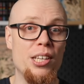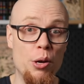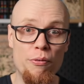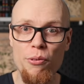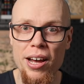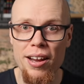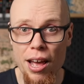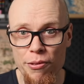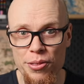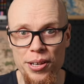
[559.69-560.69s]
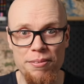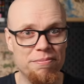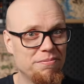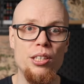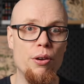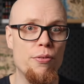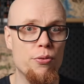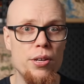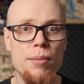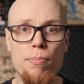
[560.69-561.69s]
You have read everything. You have
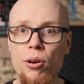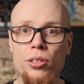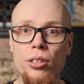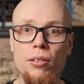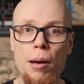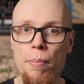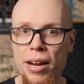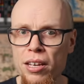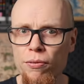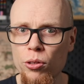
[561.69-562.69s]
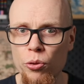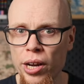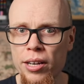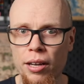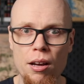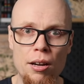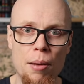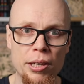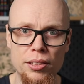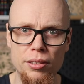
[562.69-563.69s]
3 books on medieval grain
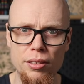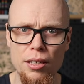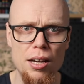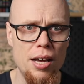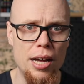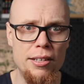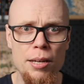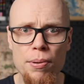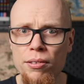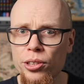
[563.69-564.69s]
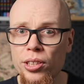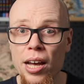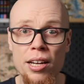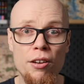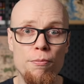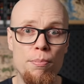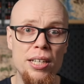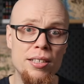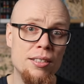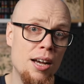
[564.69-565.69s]
economics, a deep understanding of
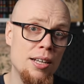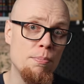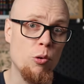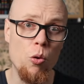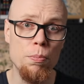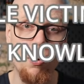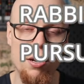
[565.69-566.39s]
Byzantine court